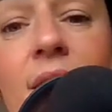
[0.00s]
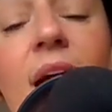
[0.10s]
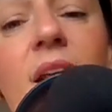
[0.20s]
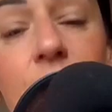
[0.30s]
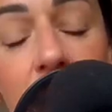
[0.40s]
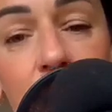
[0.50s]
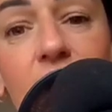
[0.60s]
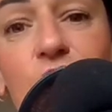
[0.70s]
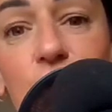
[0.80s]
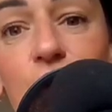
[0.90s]
is my
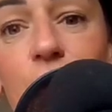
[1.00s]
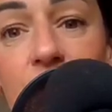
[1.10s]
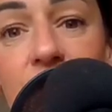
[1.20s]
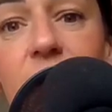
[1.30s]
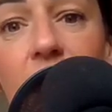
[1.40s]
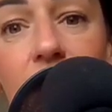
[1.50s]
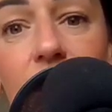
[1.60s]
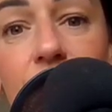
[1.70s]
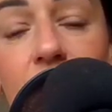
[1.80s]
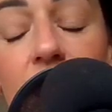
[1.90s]
relationship with the
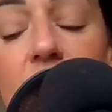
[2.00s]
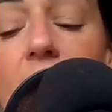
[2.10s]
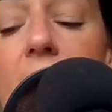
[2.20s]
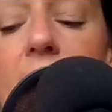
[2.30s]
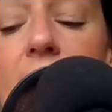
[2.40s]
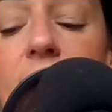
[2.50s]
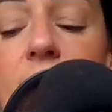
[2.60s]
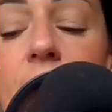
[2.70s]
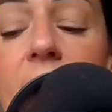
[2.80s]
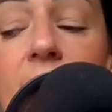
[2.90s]
scale
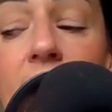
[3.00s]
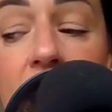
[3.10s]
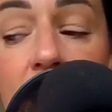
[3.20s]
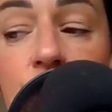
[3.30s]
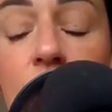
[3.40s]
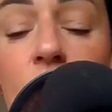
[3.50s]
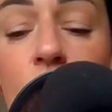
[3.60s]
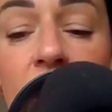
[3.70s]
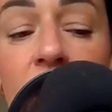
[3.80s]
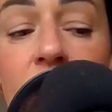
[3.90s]
and my connection
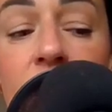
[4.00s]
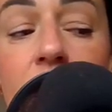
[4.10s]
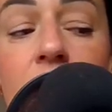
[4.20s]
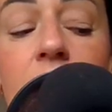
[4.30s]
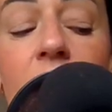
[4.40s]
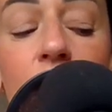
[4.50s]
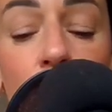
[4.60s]
with my